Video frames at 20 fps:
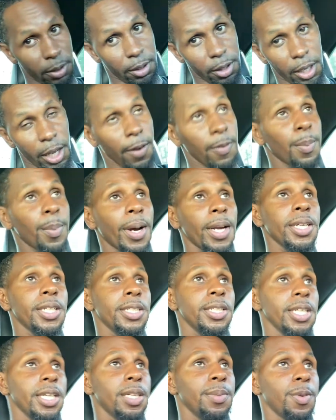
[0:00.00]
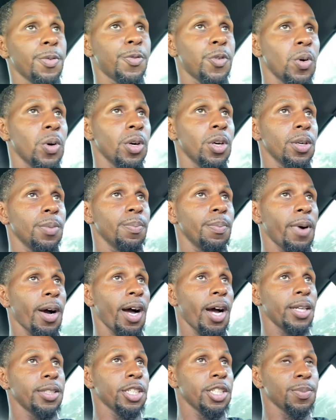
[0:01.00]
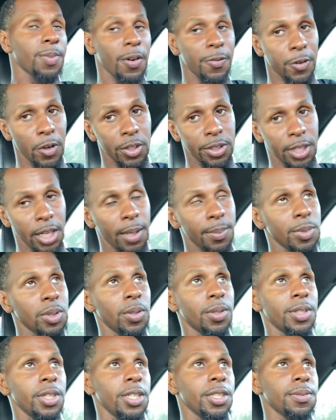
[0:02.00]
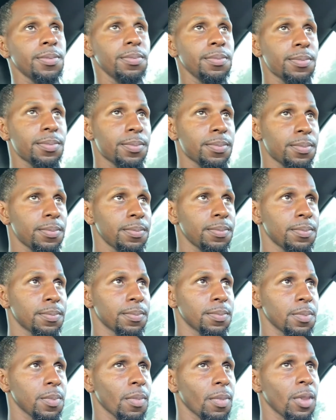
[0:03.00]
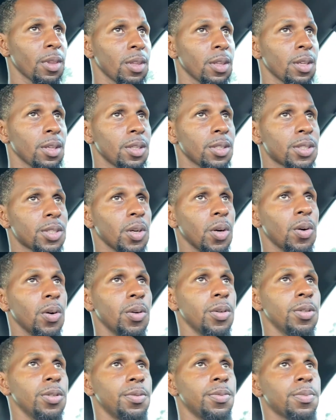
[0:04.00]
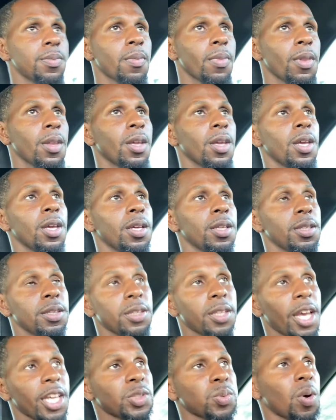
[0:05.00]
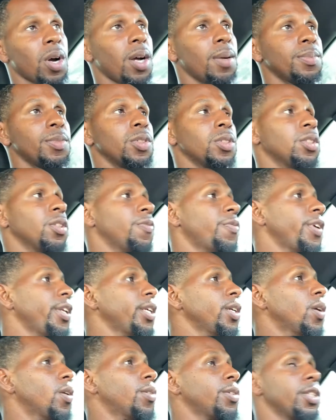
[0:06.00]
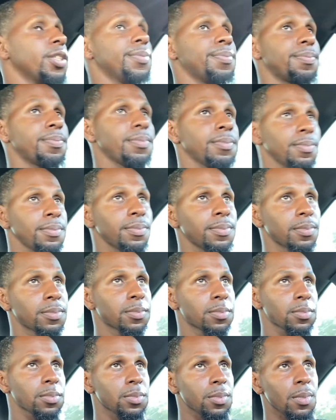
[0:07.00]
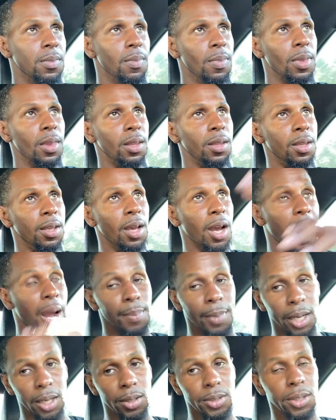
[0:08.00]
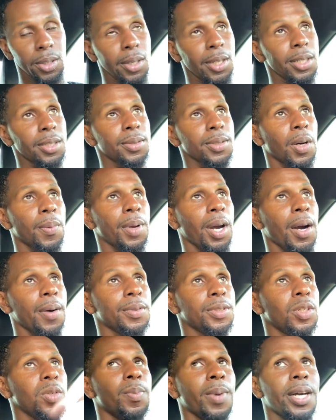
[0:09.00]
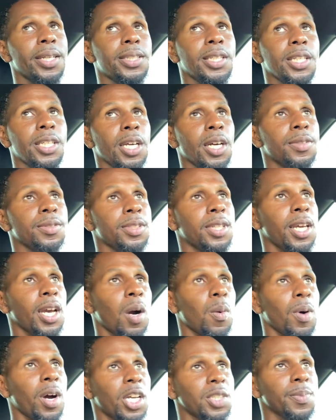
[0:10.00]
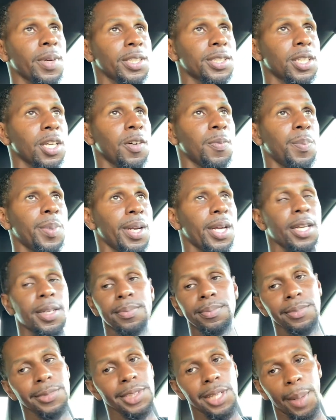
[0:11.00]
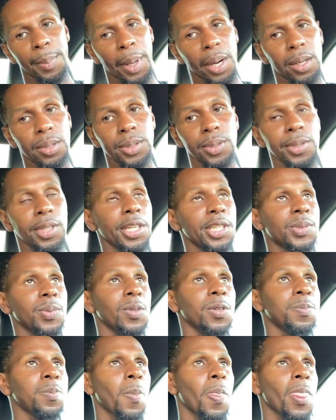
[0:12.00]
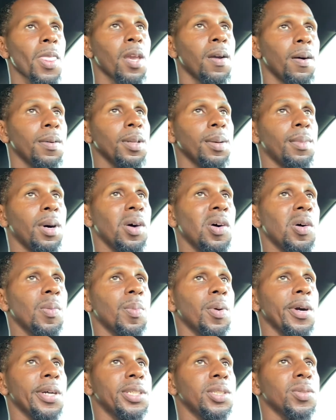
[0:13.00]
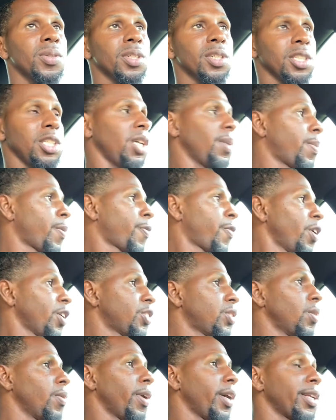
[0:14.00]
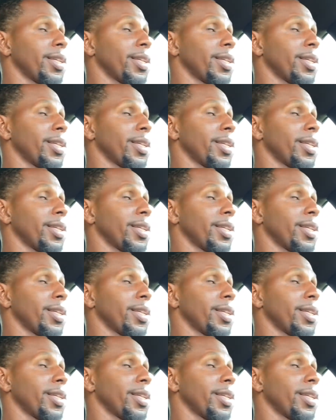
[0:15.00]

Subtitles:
Everybody did it before. This is my first time doing it. So that's why I'm doing a video on it. I'm not gonna do it. Normally I would do my DIYs myself, but I'm not gonna do this one. I'm gonna let my homeboy do it because he's a professional at it.